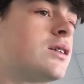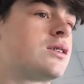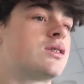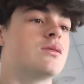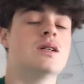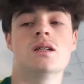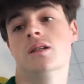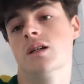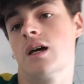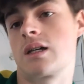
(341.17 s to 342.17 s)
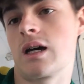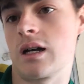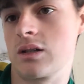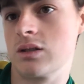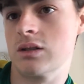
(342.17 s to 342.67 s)
So in a
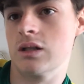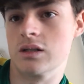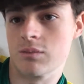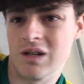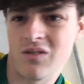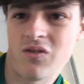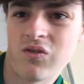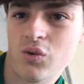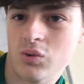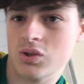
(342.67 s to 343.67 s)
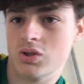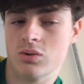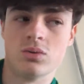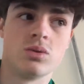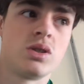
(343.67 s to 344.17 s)
calorie, there's about 4
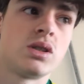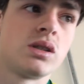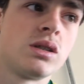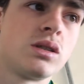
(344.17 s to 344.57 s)
joules.